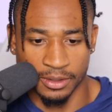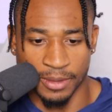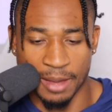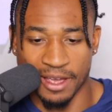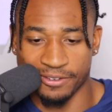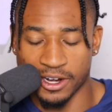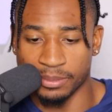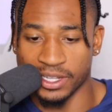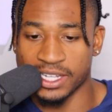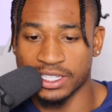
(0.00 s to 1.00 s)
by my
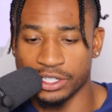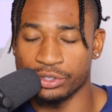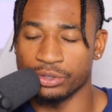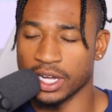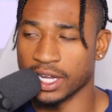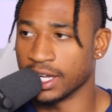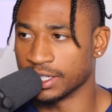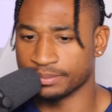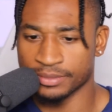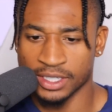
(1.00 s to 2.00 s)
friend Blakely who
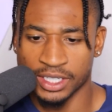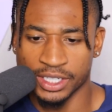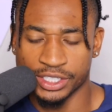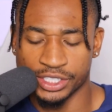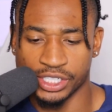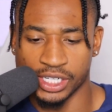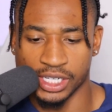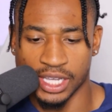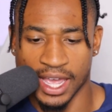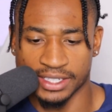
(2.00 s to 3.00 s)
uh,
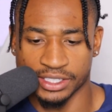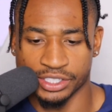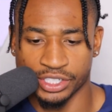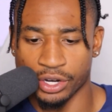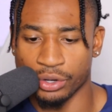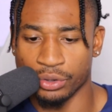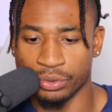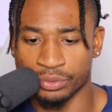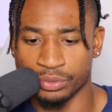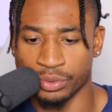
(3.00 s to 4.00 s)
she has a
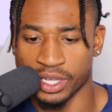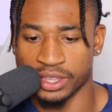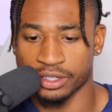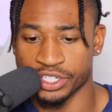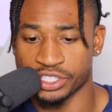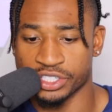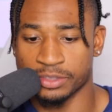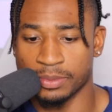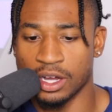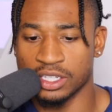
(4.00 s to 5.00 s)
show with Christian
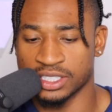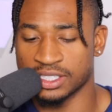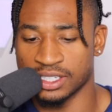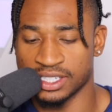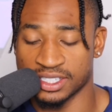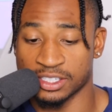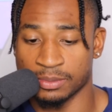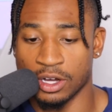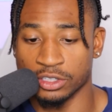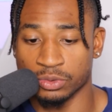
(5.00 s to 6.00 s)
Smalls. It's, it's a
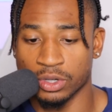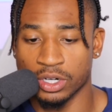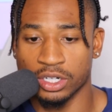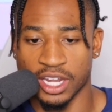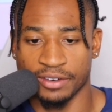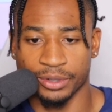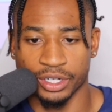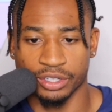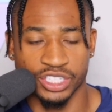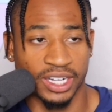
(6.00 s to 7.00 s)
Smalls World. Everyone
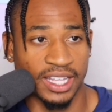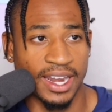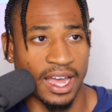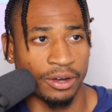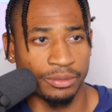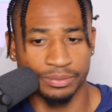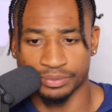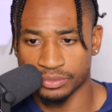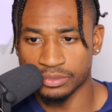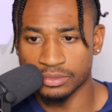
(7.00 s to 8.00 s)
go check that out.
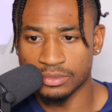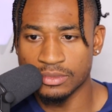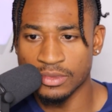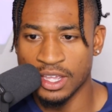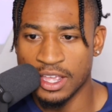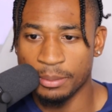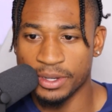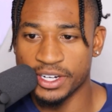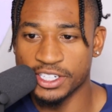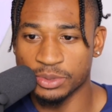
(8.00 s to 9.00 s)

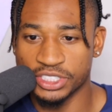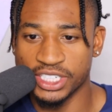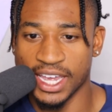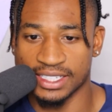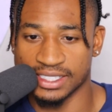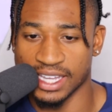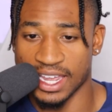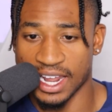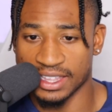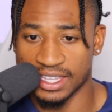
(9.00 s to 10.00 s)
But here's what she had to
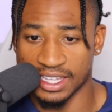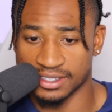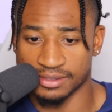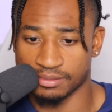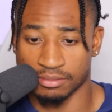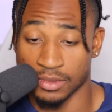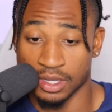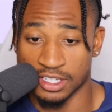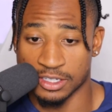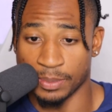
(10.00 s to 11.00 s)
say, and I think it's
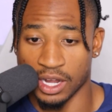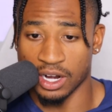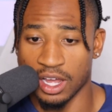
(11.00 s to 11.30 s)
Spot